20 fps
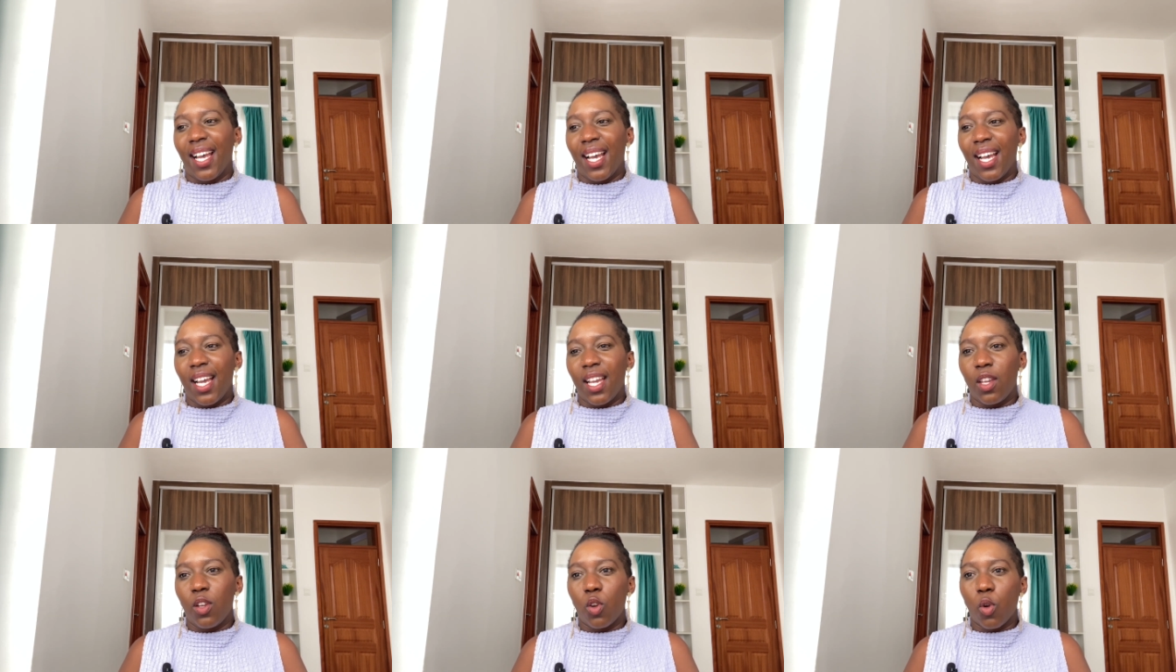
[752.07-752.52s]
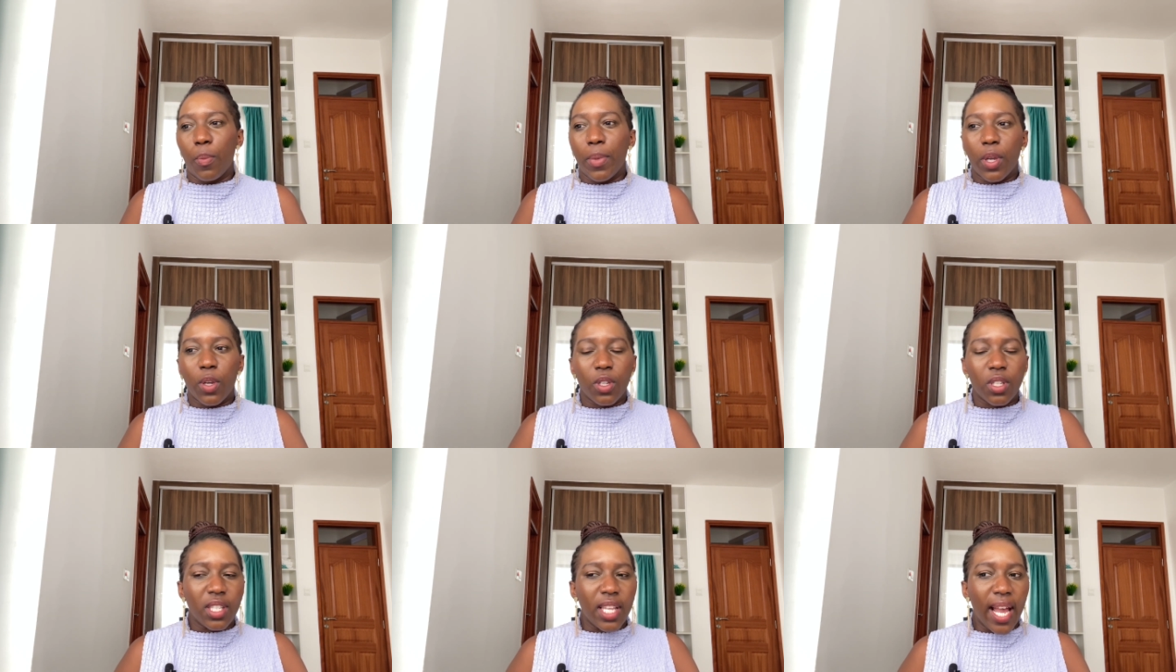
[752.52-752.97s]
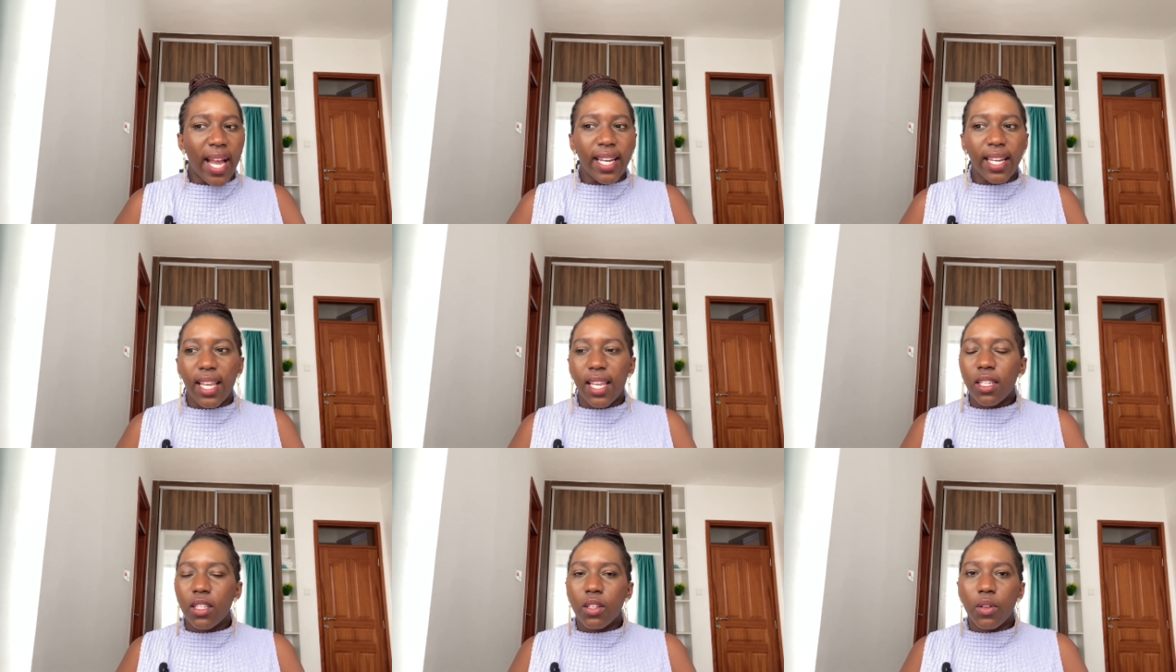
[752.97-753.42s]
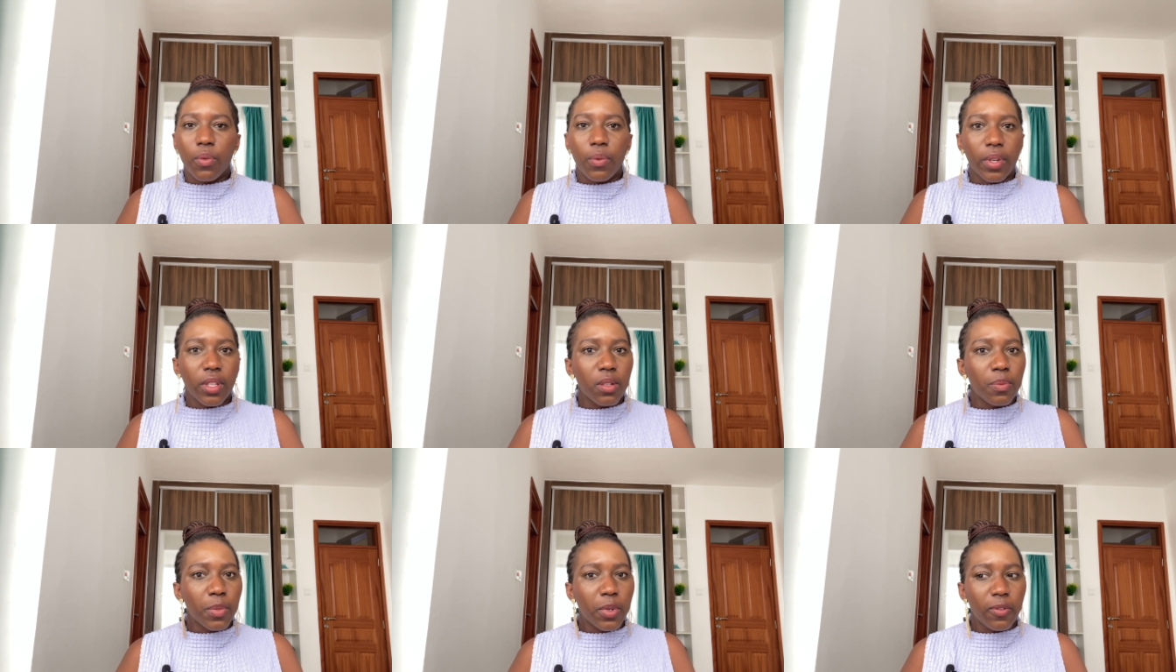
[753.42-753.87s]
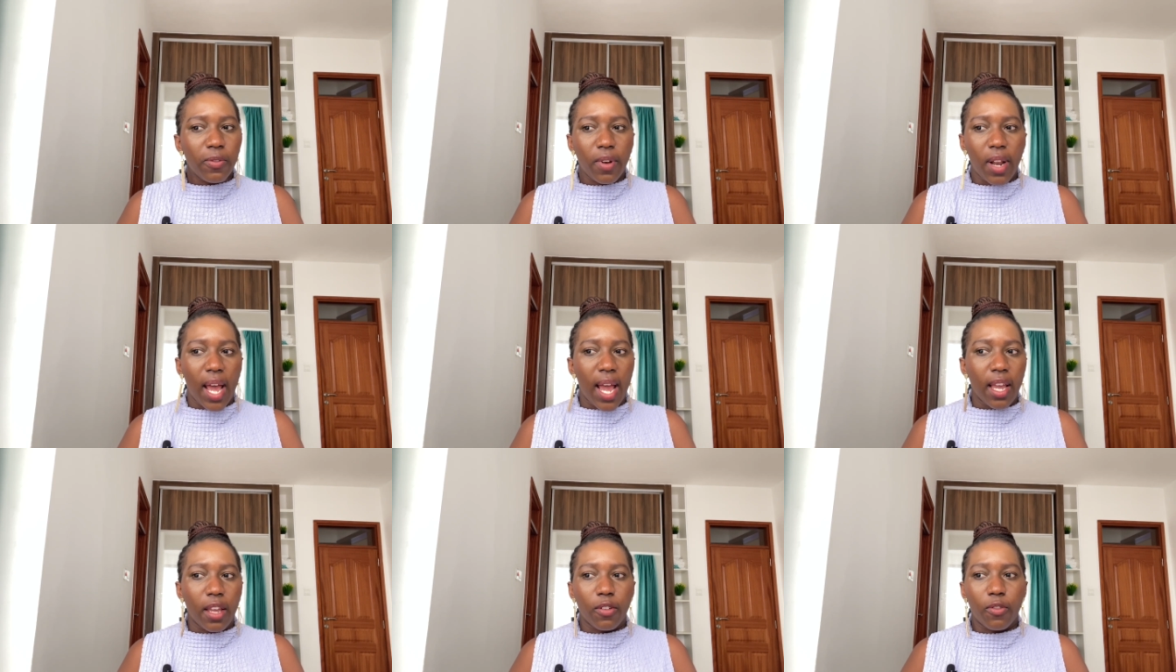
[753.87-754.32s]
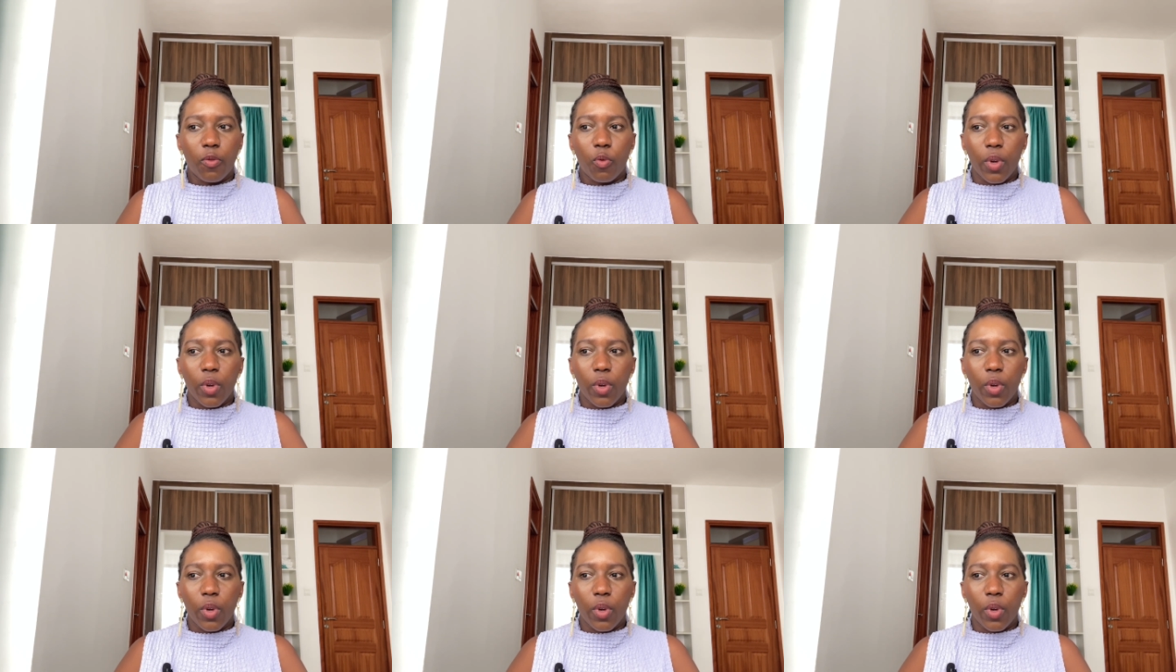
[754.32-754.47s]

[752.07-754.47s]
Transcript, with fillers: you know, because that is the rhythm of life.